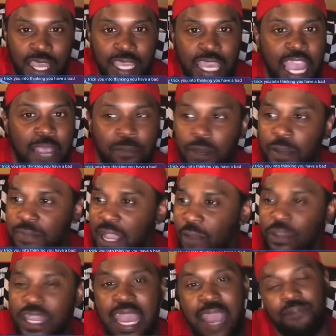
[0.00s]
came up that
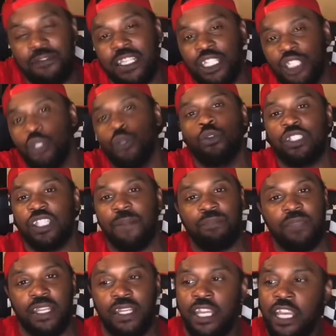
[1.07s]
we have to do
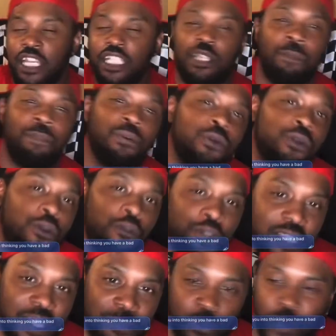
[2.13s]
something to prove
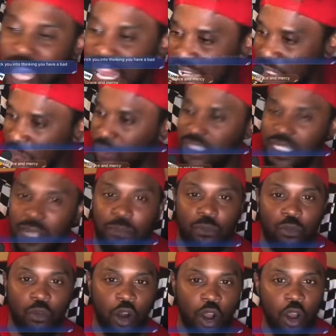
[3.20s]
something. We got to do something
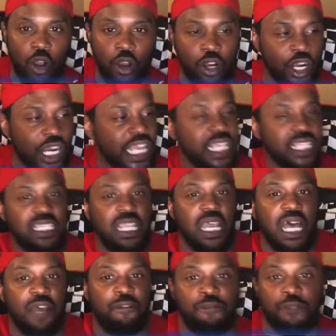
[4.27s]
wrong or
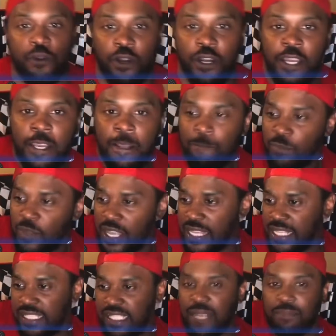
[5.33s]
tough or
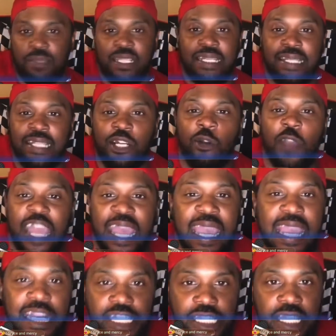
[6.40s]
something a little
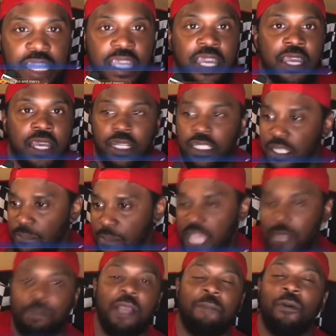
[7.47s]
edgy to
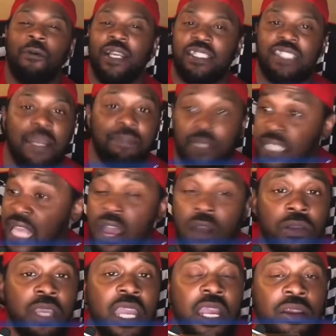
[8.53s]
make people accept us. I
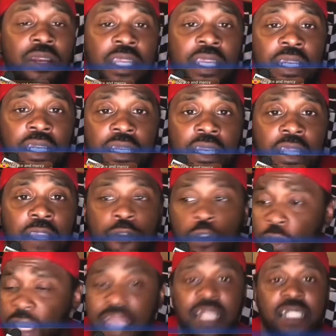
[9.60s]
don't care then. If you
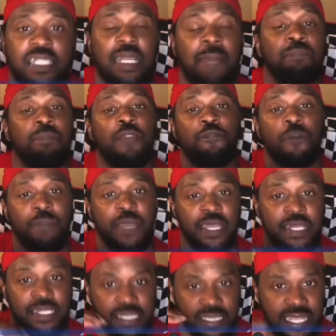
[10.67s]
can't accept me for being
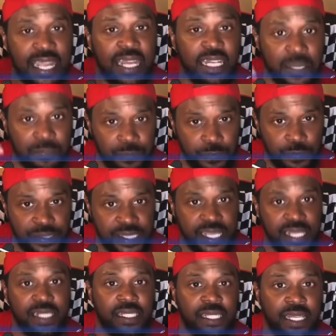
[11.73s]
a stand up
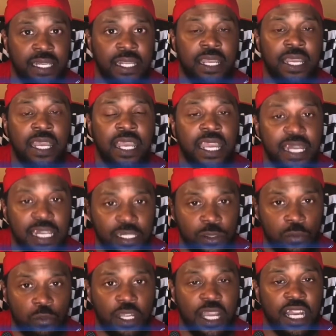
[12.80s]
citizen in this
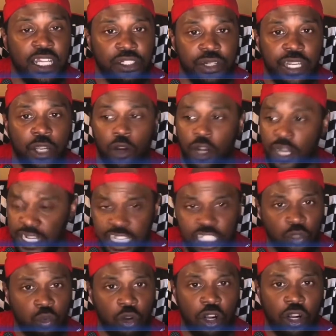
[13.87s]
country or in this
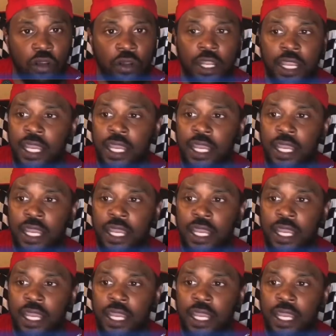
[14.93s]
world,